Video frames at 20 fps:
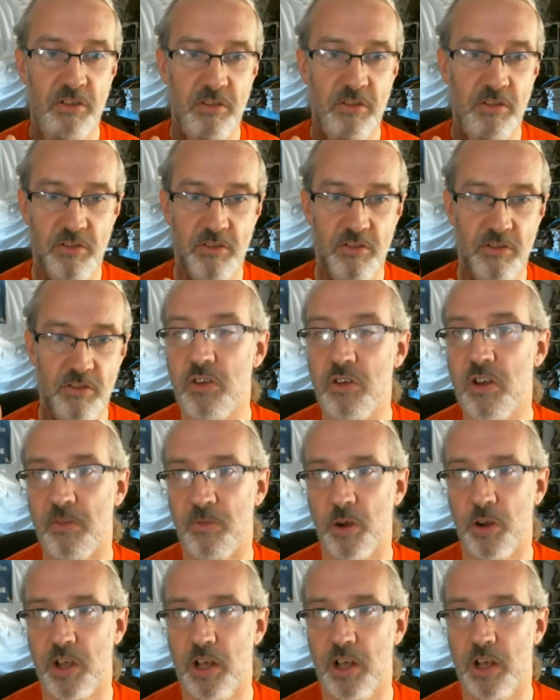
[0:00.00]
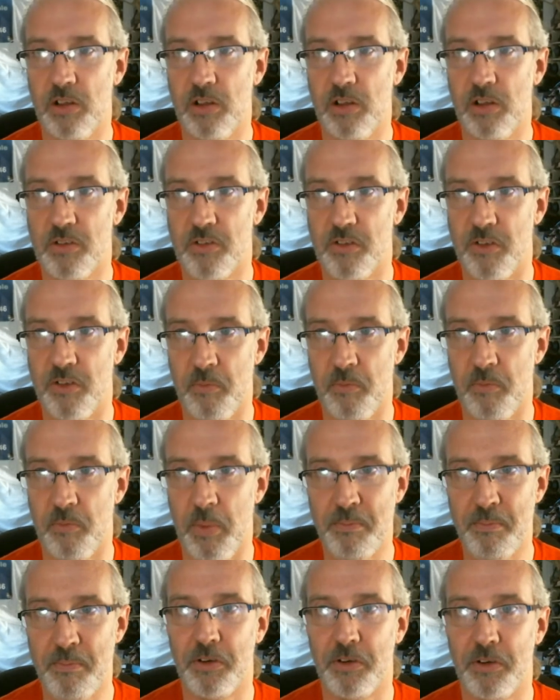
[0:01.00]
2 different colors of
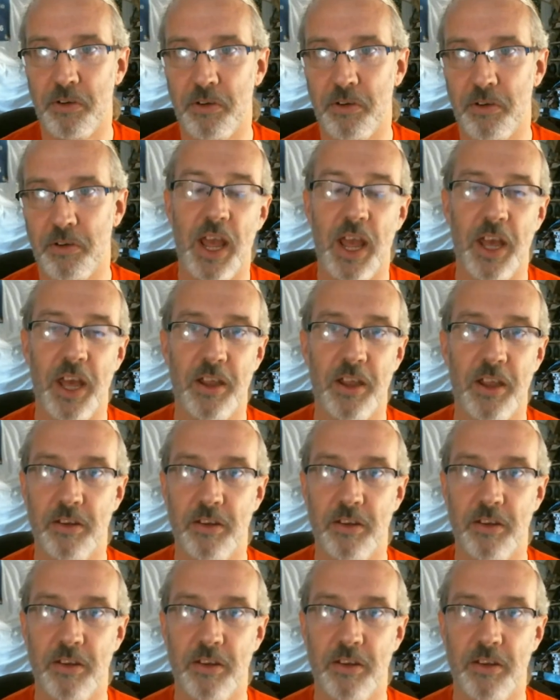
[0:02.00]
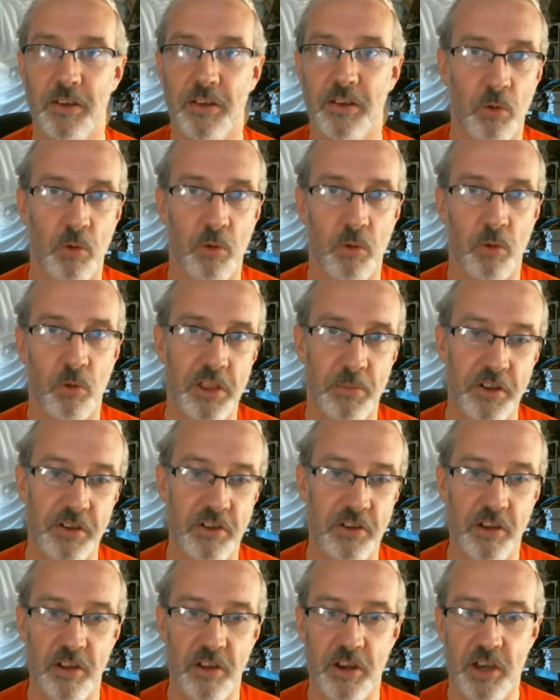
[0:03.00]
paper, and they were all in the
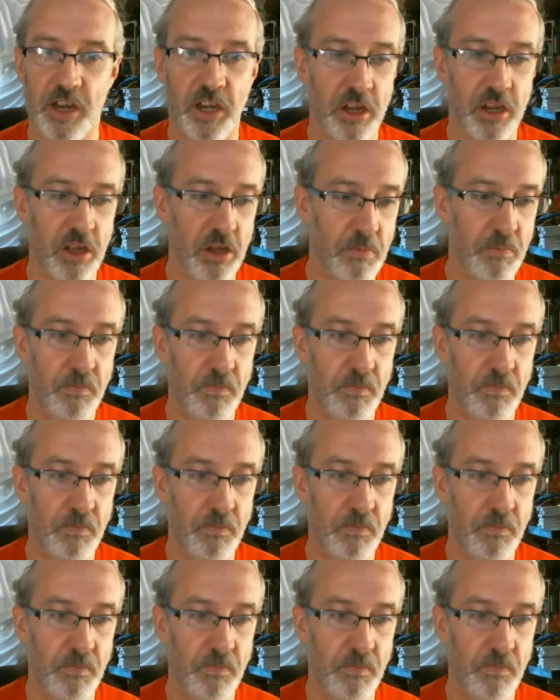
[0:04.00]
bulletin, and you